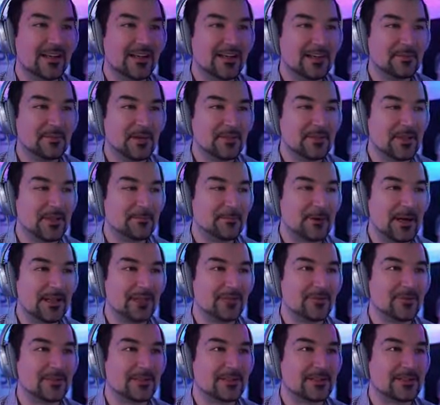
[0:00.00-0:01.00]
Uh, maybe the
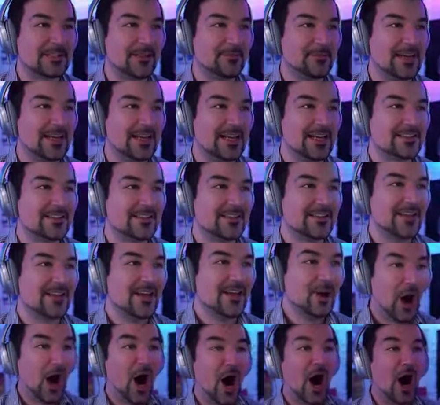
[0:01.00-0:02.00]
pylon will just save my ass.
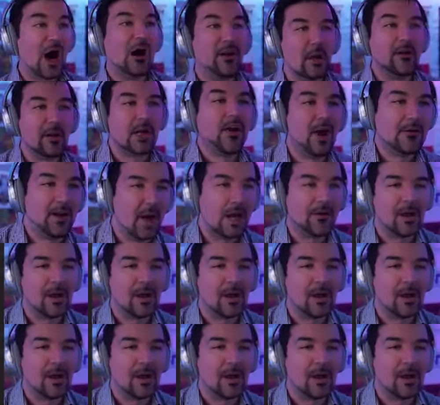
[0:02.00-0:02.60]
Oh, no!